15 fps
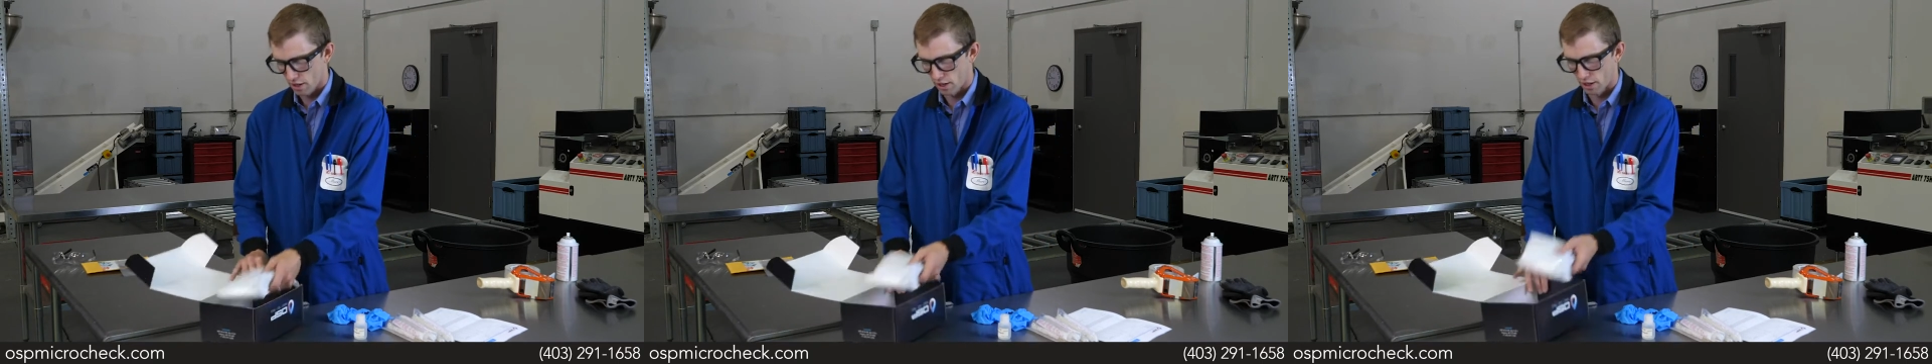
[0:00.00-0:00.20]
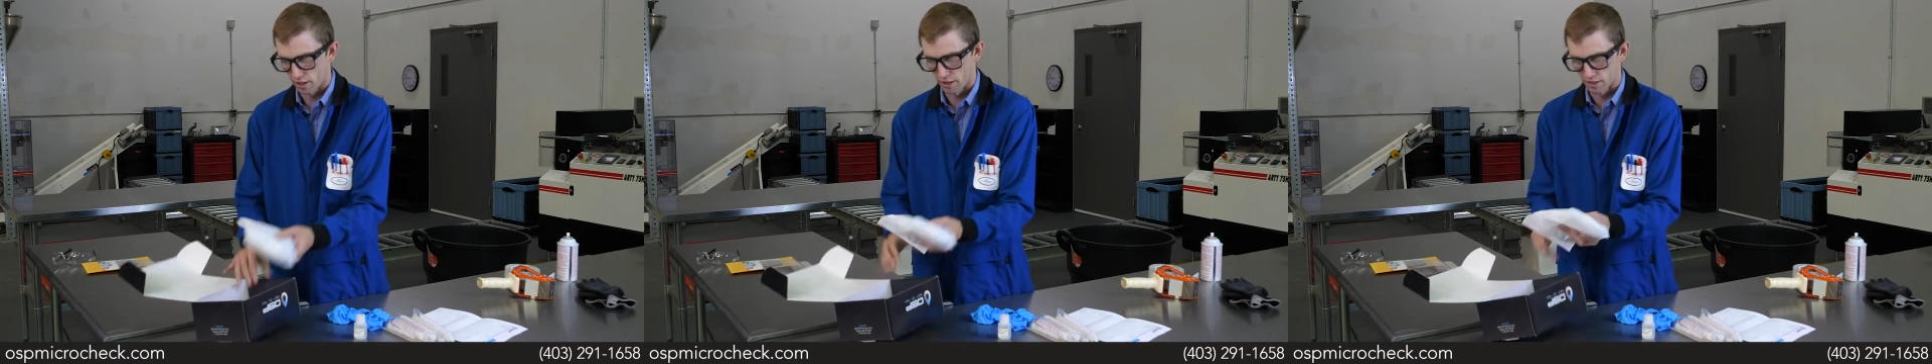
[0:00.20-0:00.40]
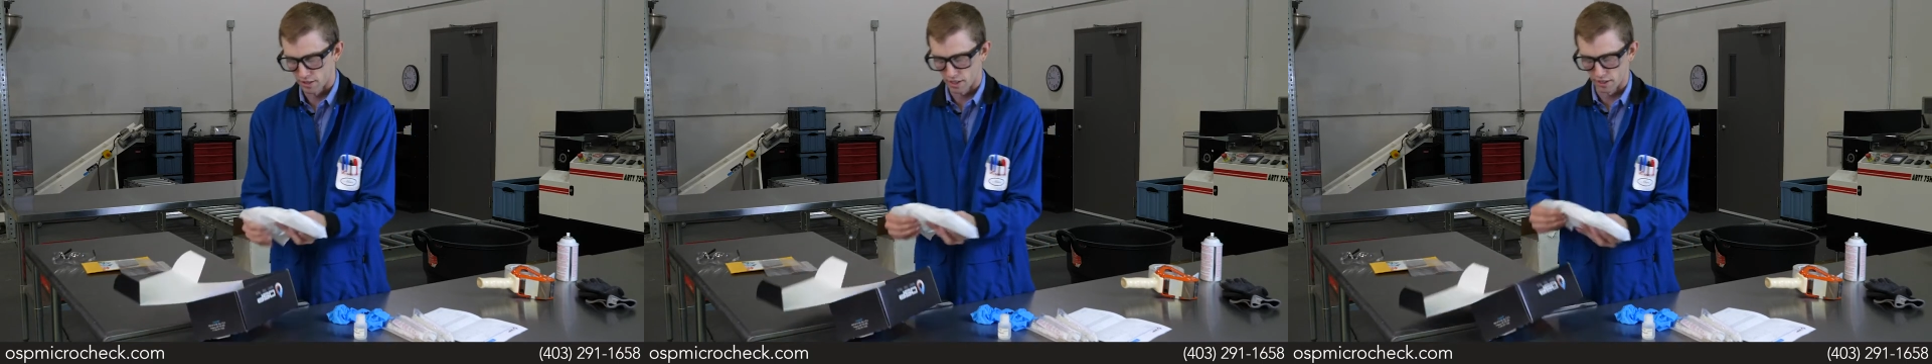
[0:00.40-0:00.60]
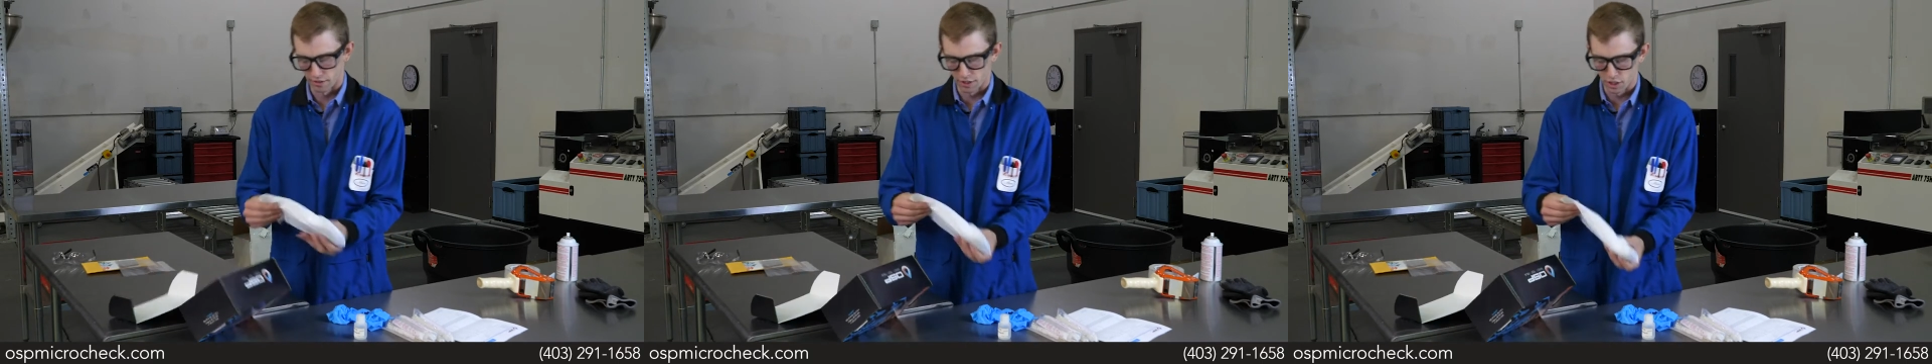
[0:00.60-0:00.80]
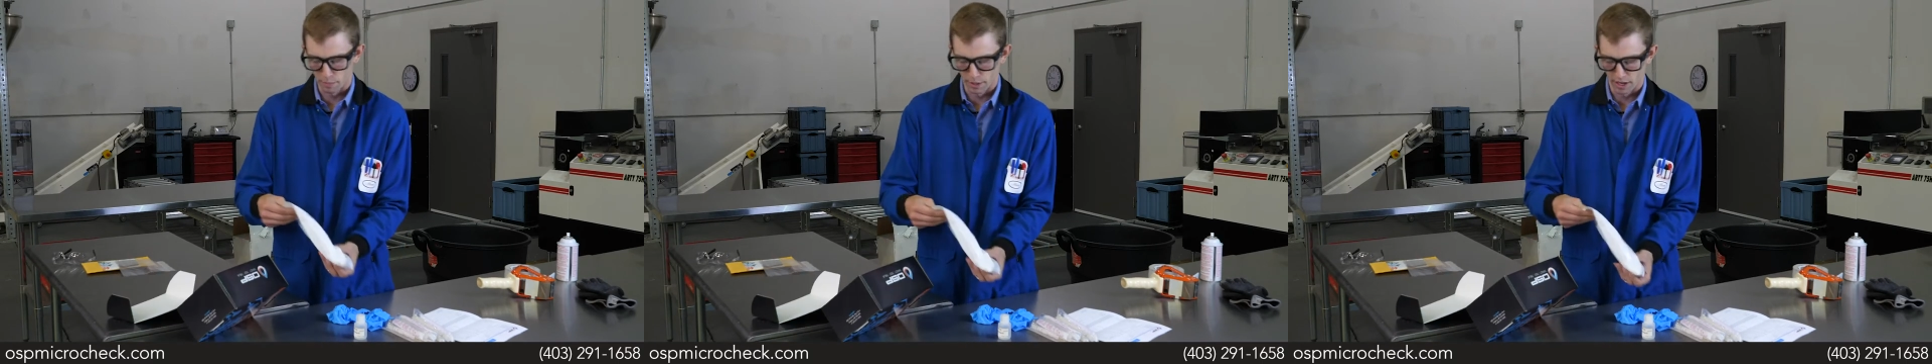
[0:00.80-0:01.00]
And inside
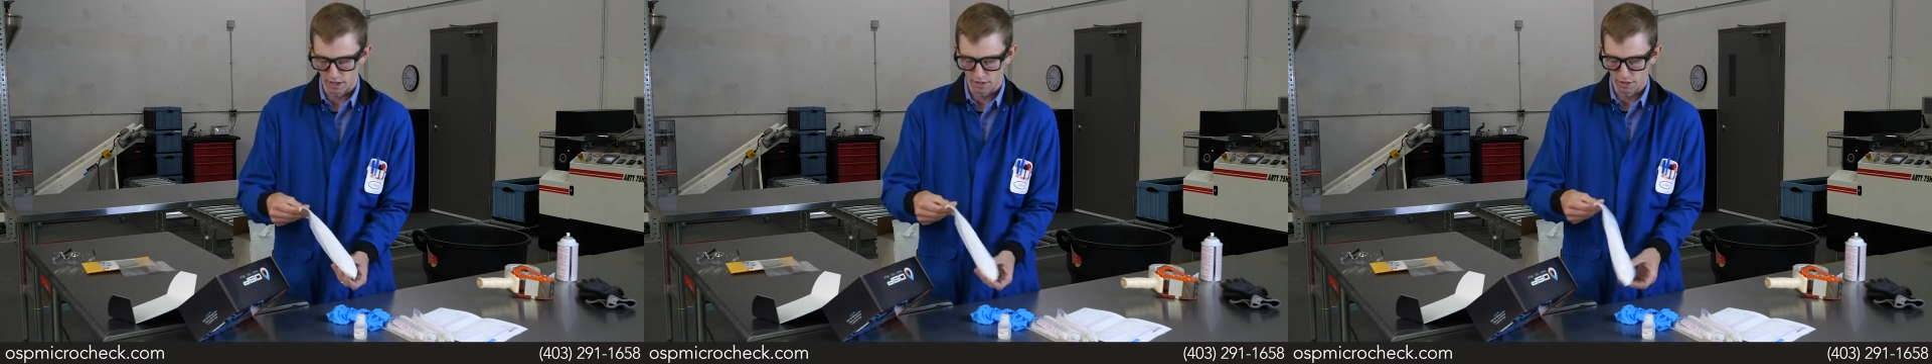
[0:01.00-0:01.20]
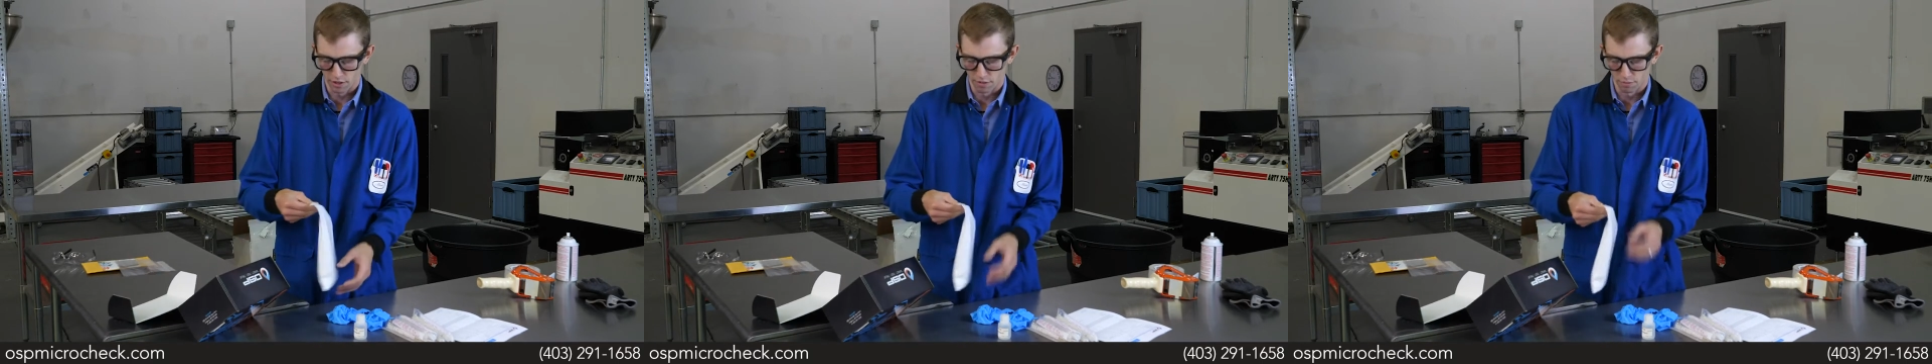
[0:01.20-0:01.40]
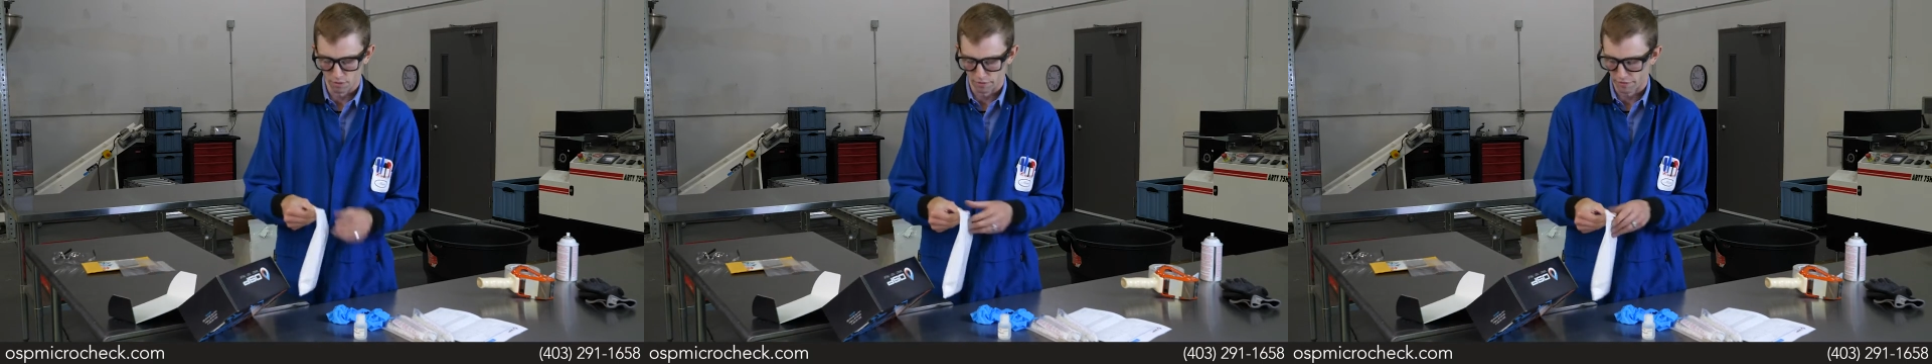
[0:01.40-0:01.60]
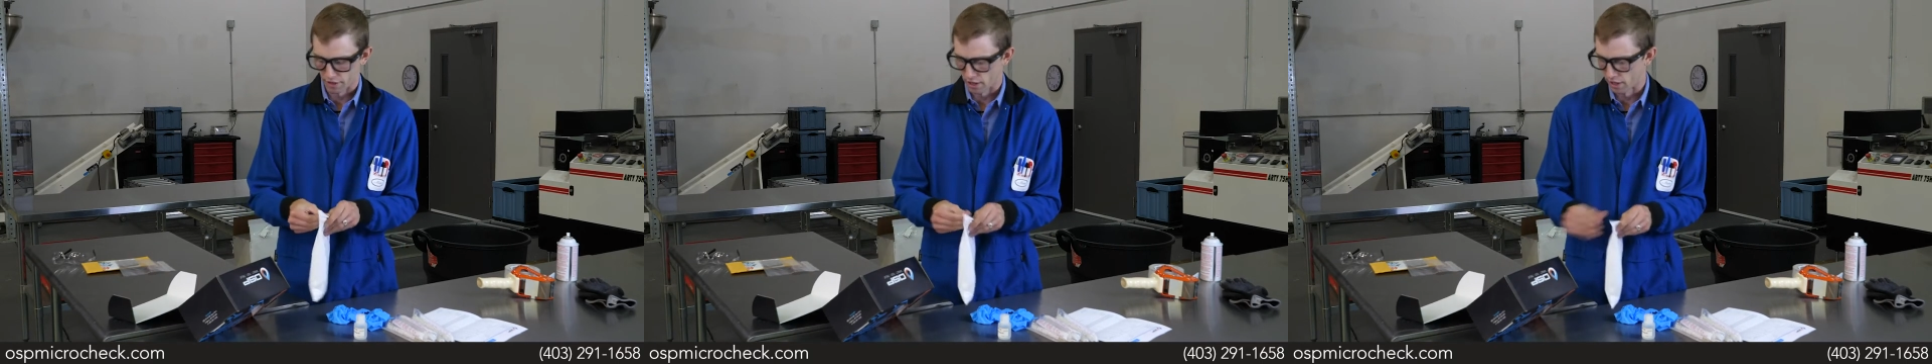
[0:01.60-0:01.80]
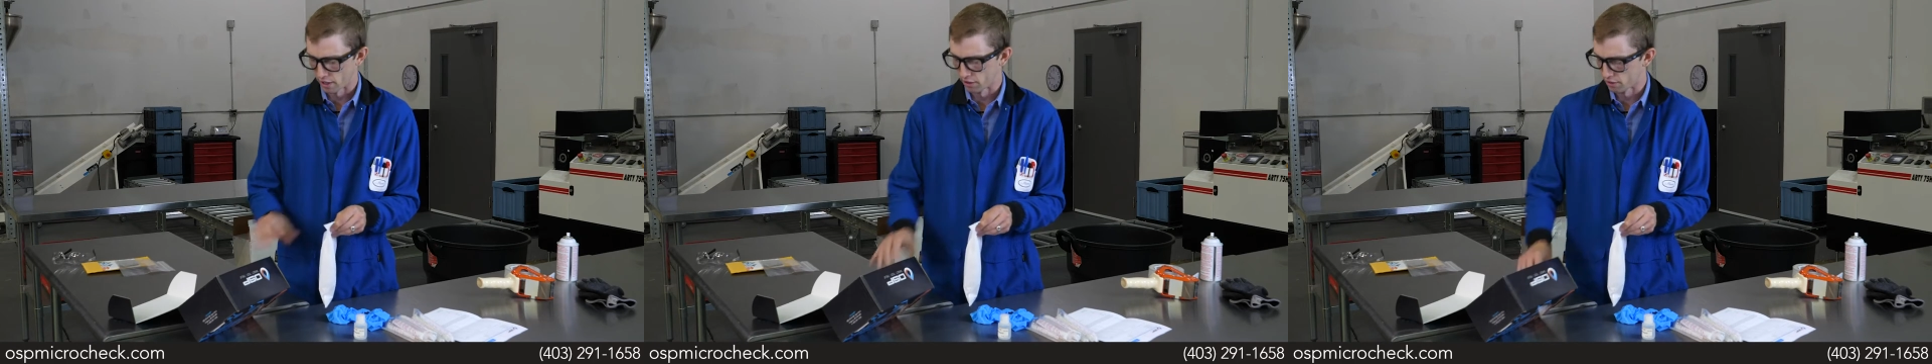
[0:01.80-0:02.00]
this bag, you will
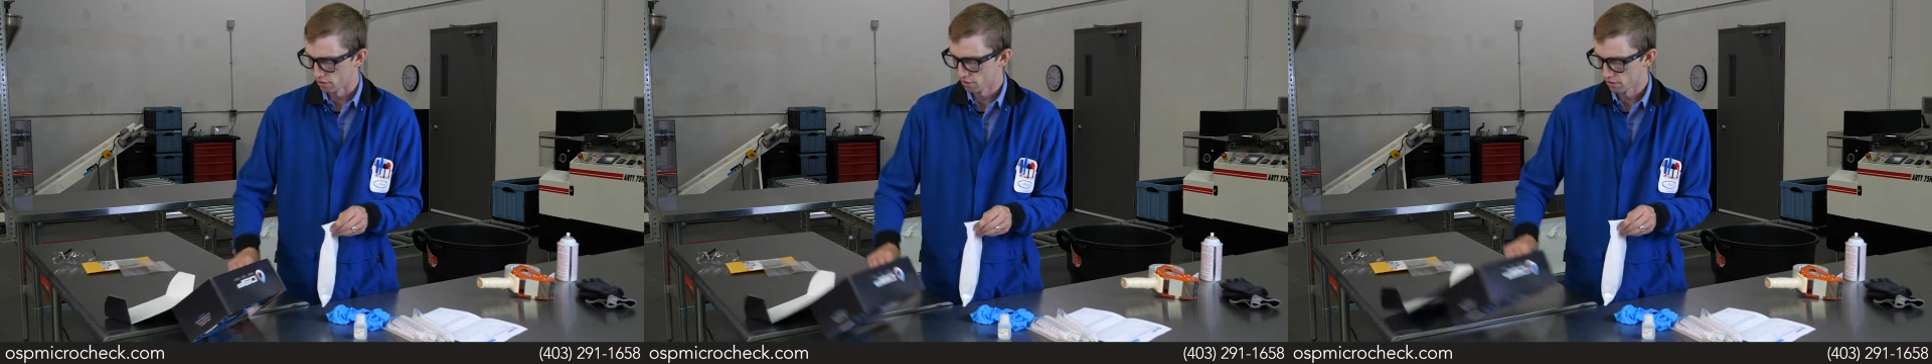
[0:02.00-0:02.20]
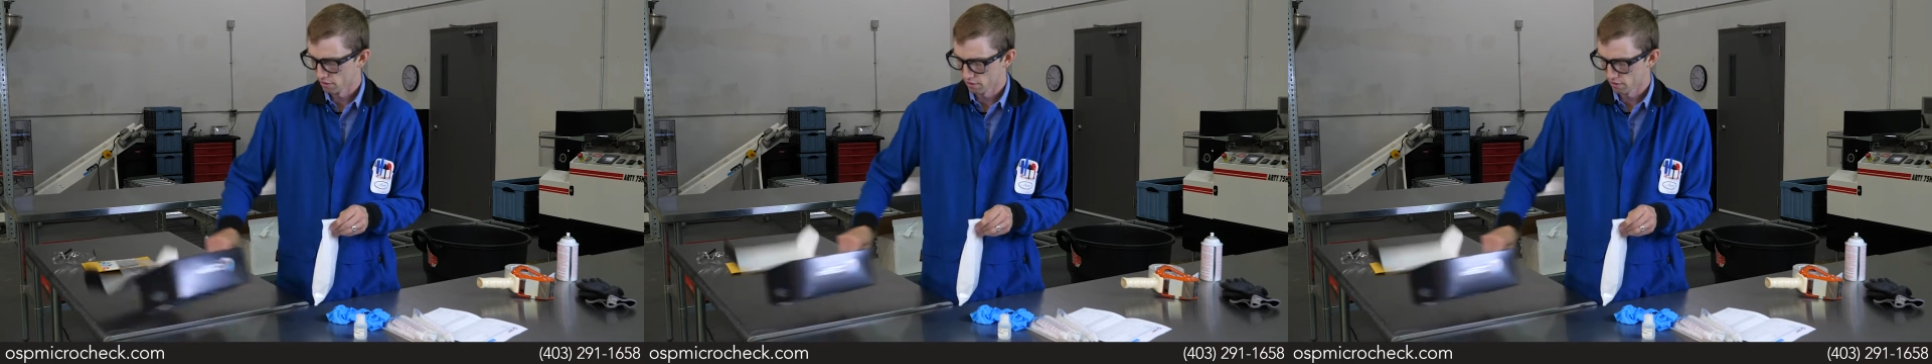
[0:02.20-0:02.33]
find